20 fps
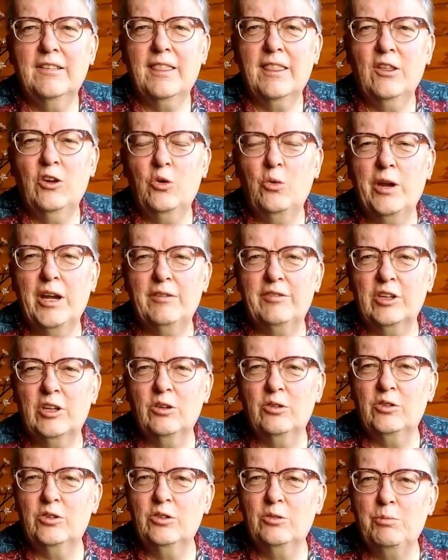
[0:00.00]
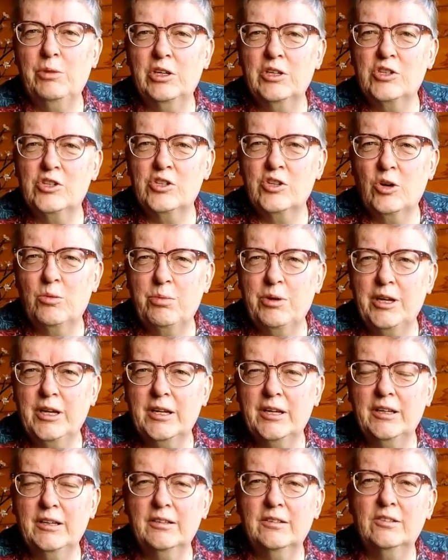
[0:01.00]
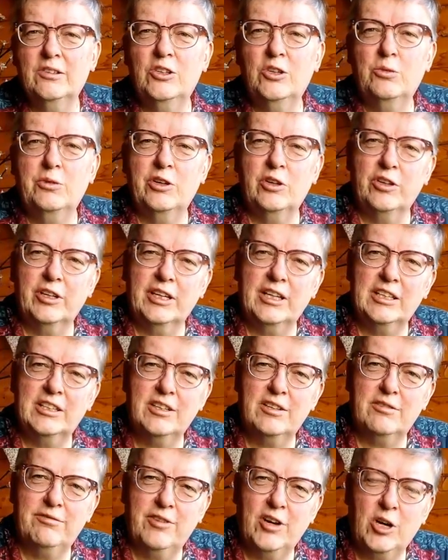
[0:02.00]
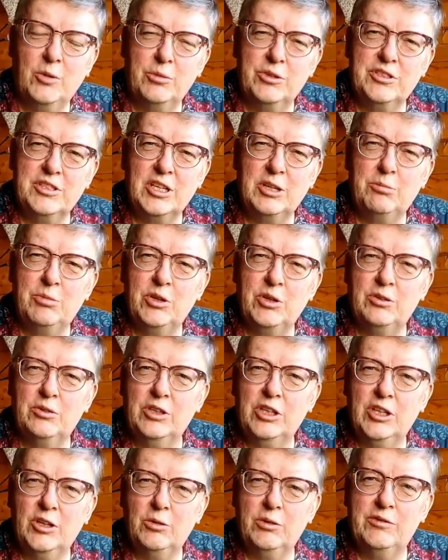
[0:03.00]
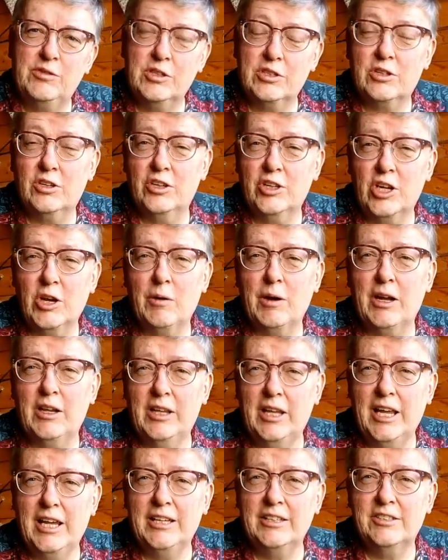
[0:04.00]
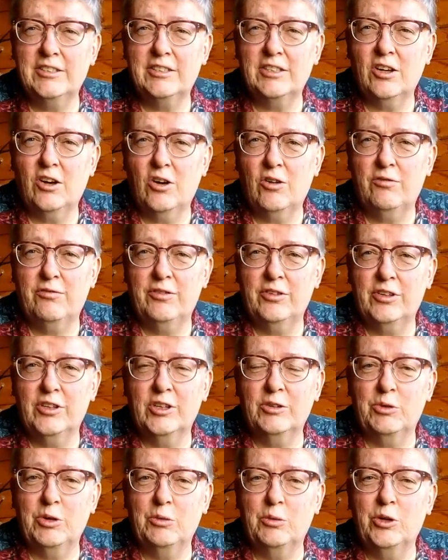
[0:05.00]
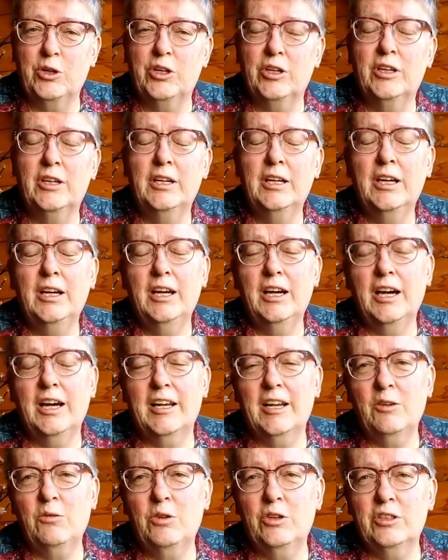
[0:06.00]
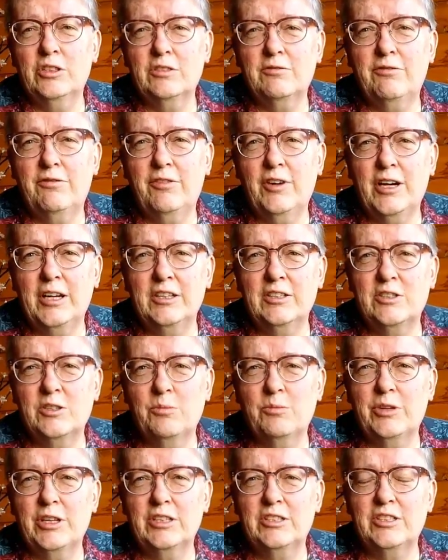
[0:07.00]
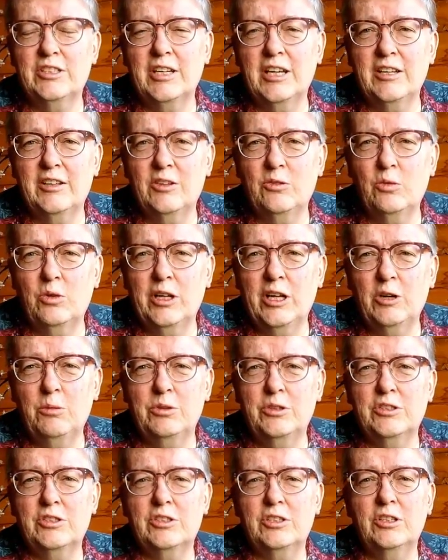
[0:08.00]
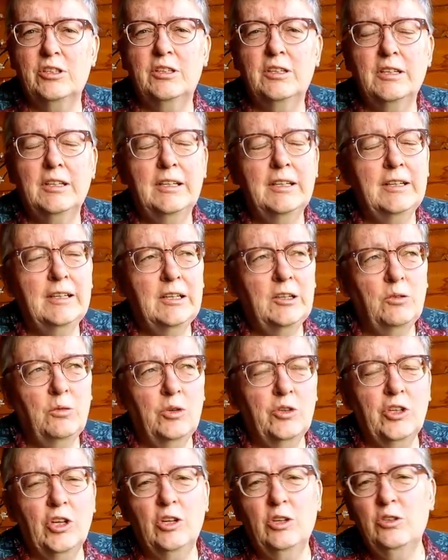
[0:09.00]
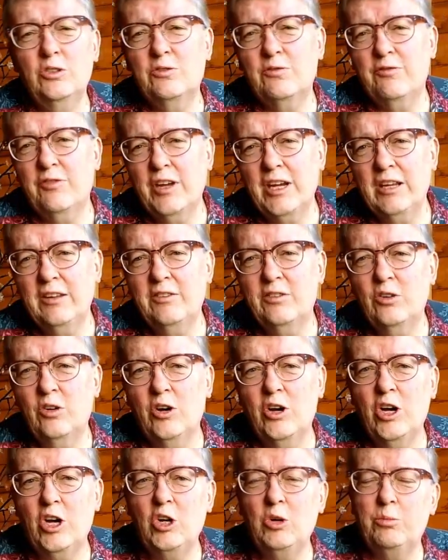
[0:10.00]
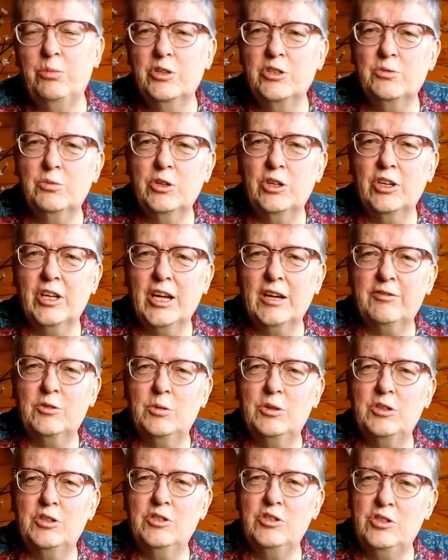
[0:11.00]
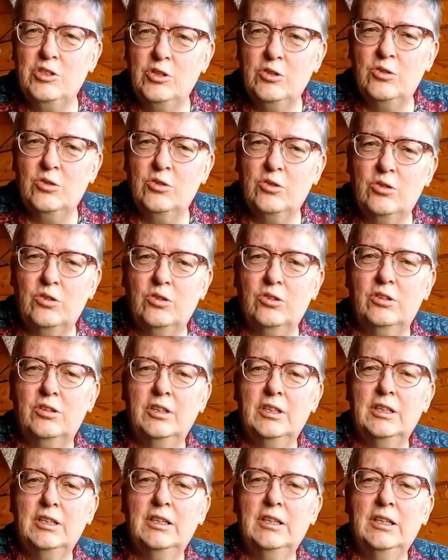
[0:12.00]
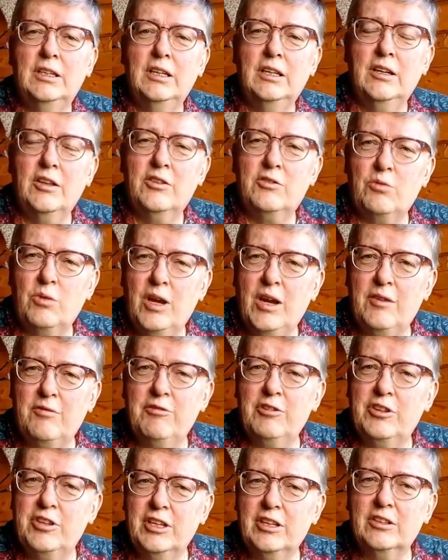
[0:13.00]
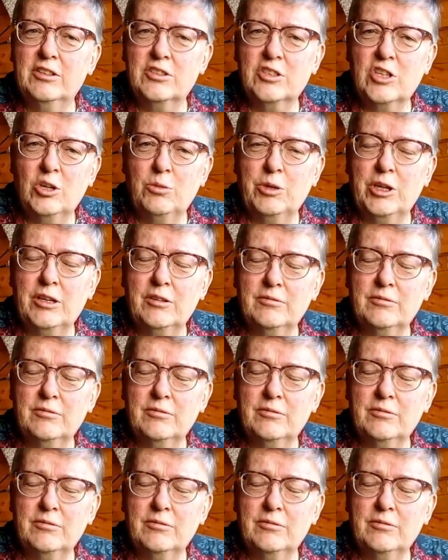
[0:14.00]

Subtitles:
or we have to go and do a bit of shopping, or we've got to get to the pharmacy. But, you know, we've just got to go out less often than we were. And I wanted to find something today that will help us to, well, not lose faith or hope, as we're going to have to endure through everything that's coming.